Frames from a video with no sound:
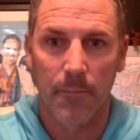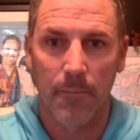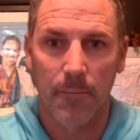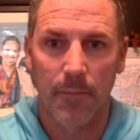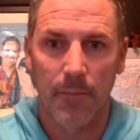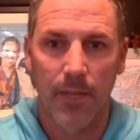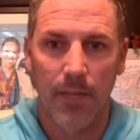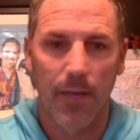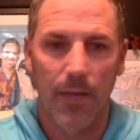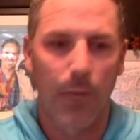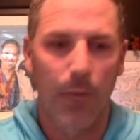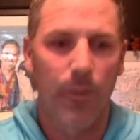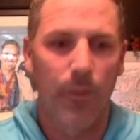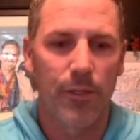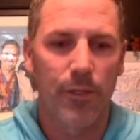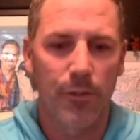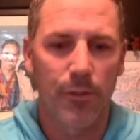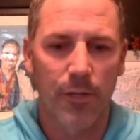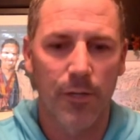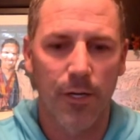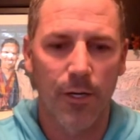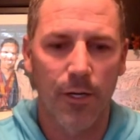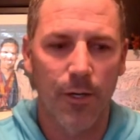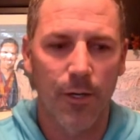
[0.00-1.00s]
And when you
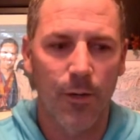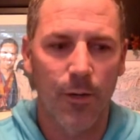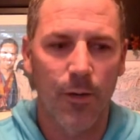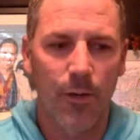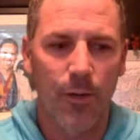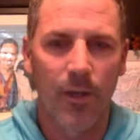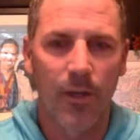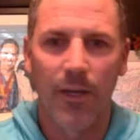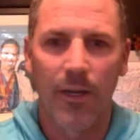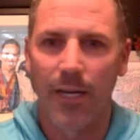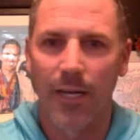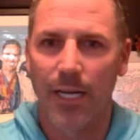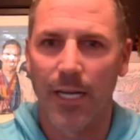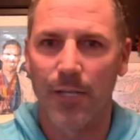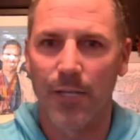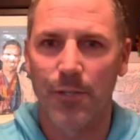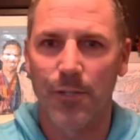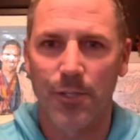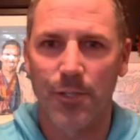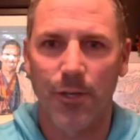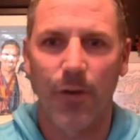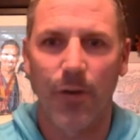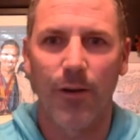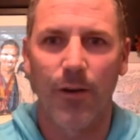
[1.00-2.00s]
go and you
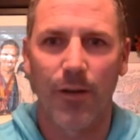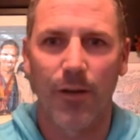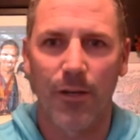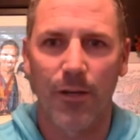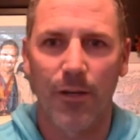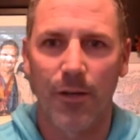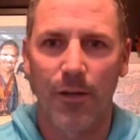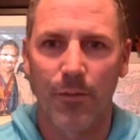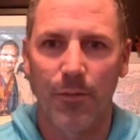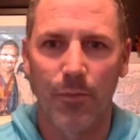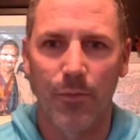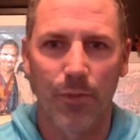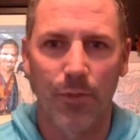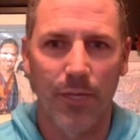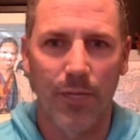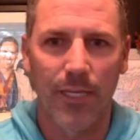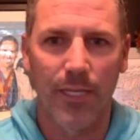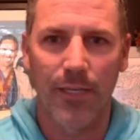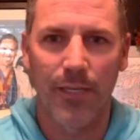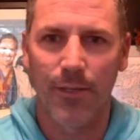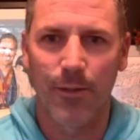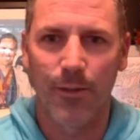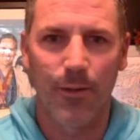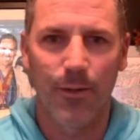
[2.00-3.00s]
start a
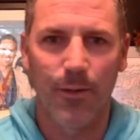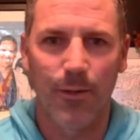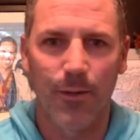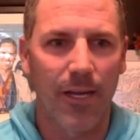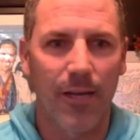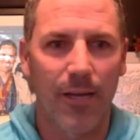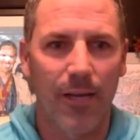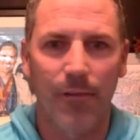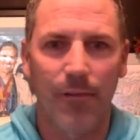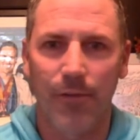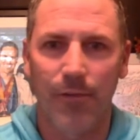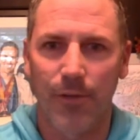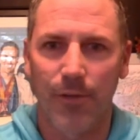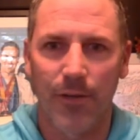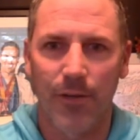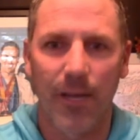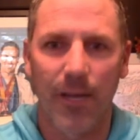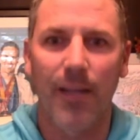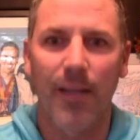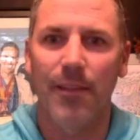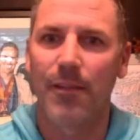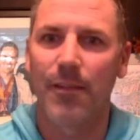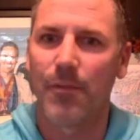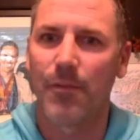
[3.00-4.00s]
complete new life, you're
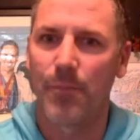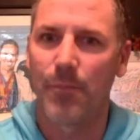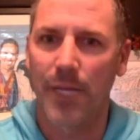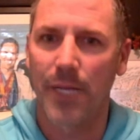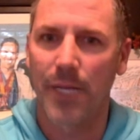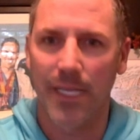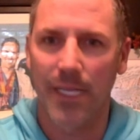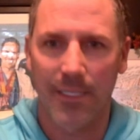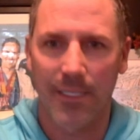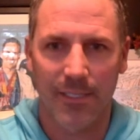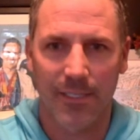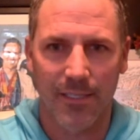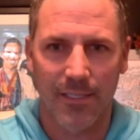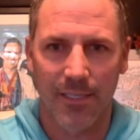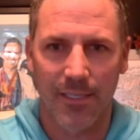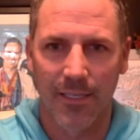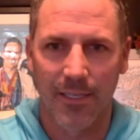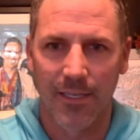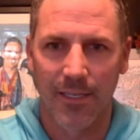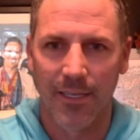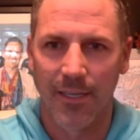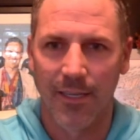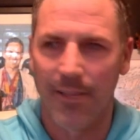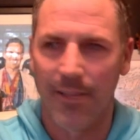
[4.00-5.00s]
not the
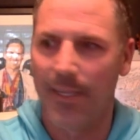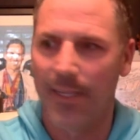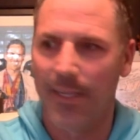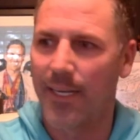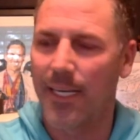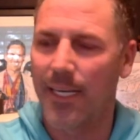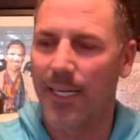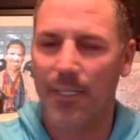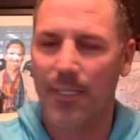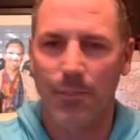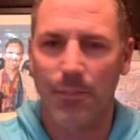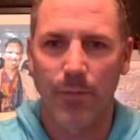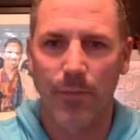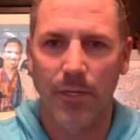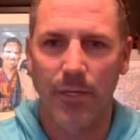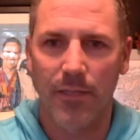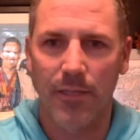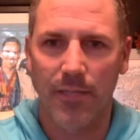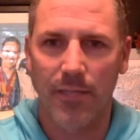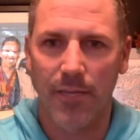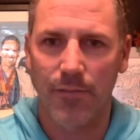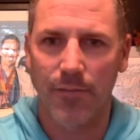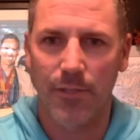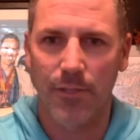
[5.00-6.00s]
best the next
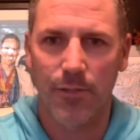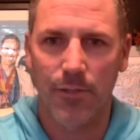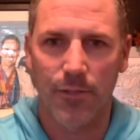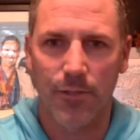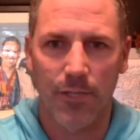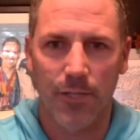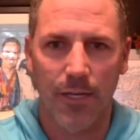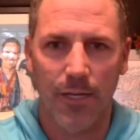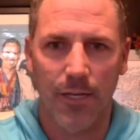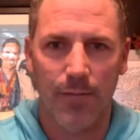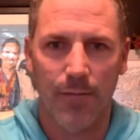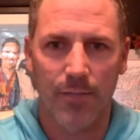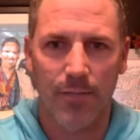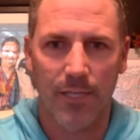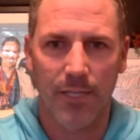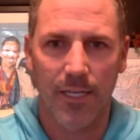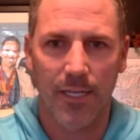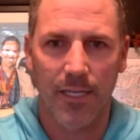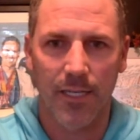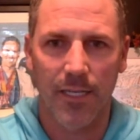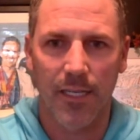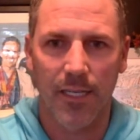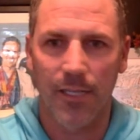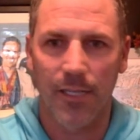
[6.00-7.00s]
month after you stop
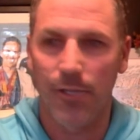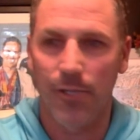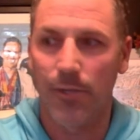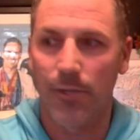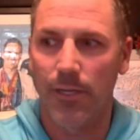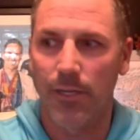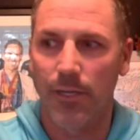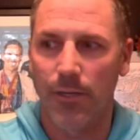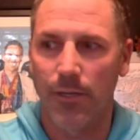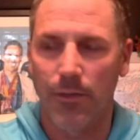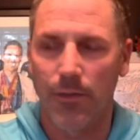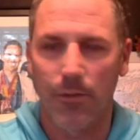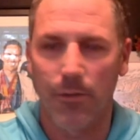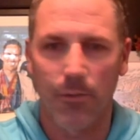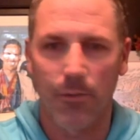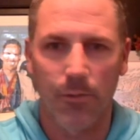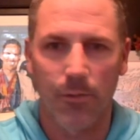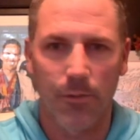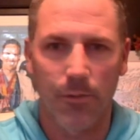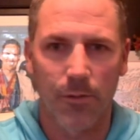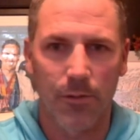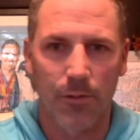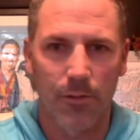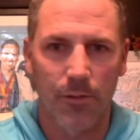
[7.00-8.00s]
skating and you enter the
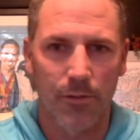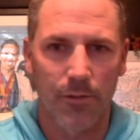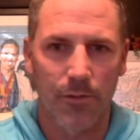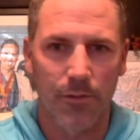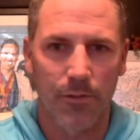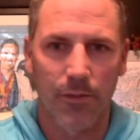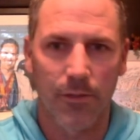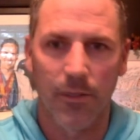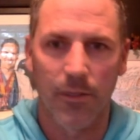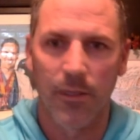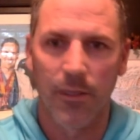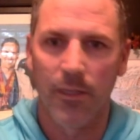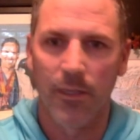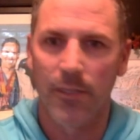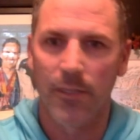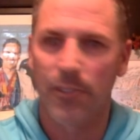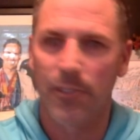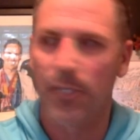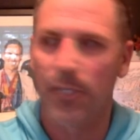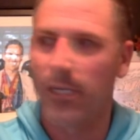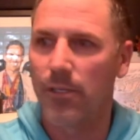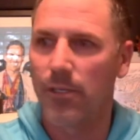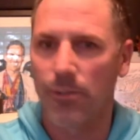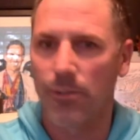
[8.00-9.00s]
world of
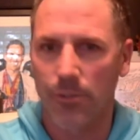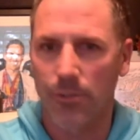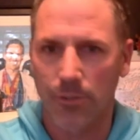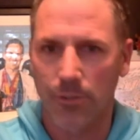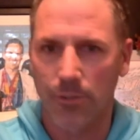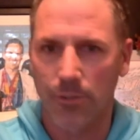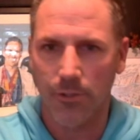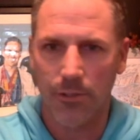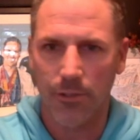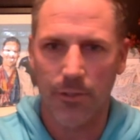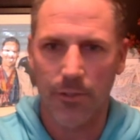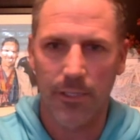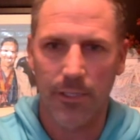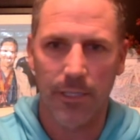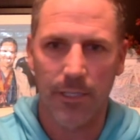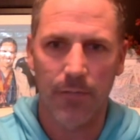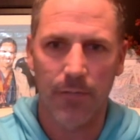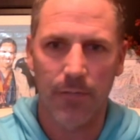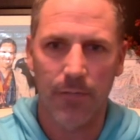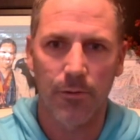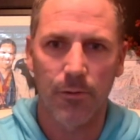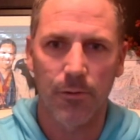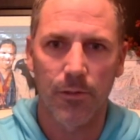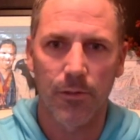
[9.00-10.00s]
sales, or enter
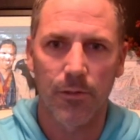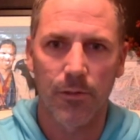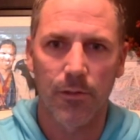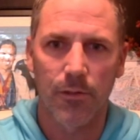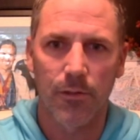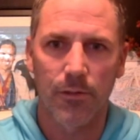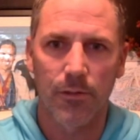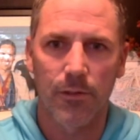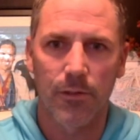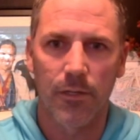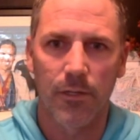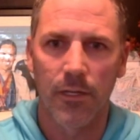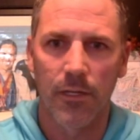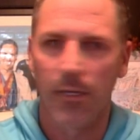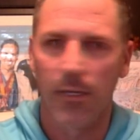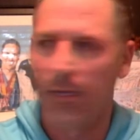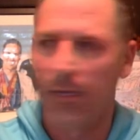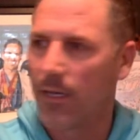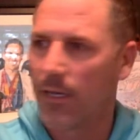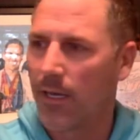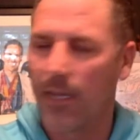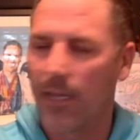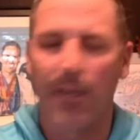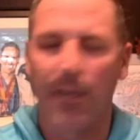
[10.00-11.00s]
the world
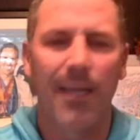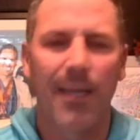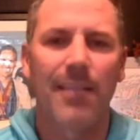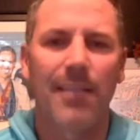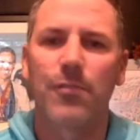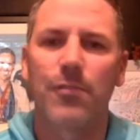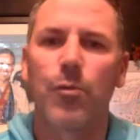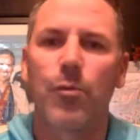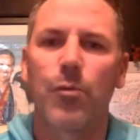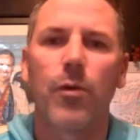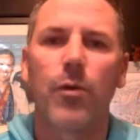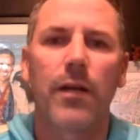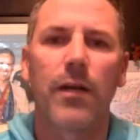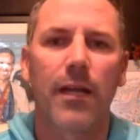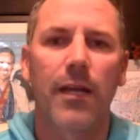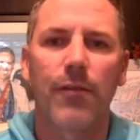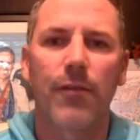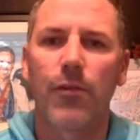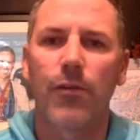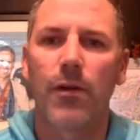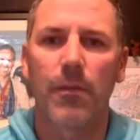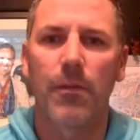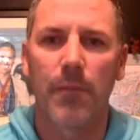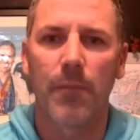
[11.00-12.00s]
as
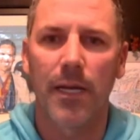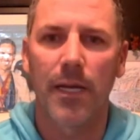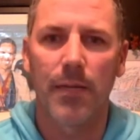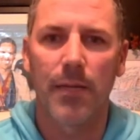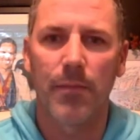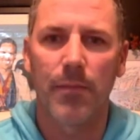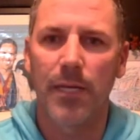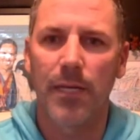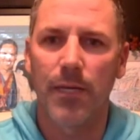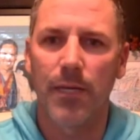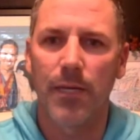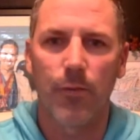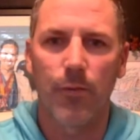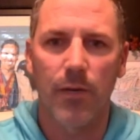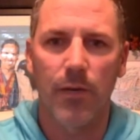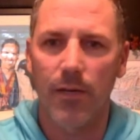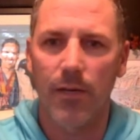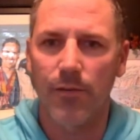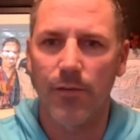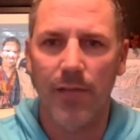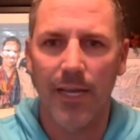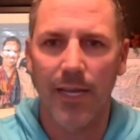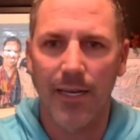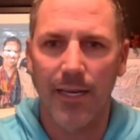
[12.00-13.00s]
whatever it may be,
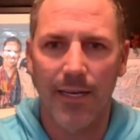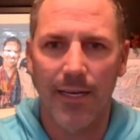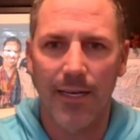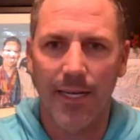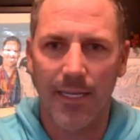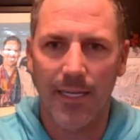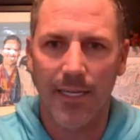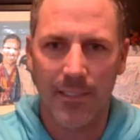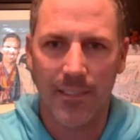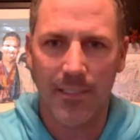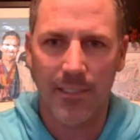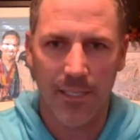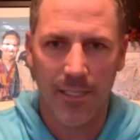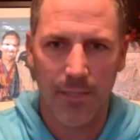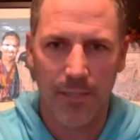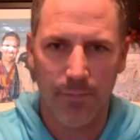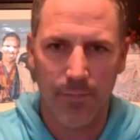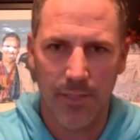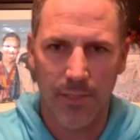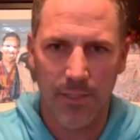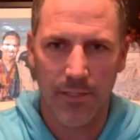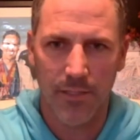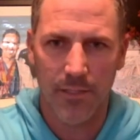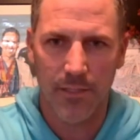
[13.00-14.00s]
whatever that next step
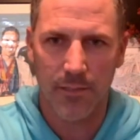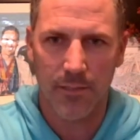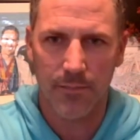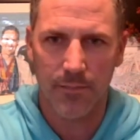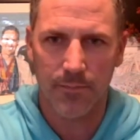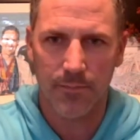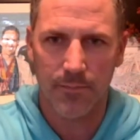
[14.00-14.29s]
is.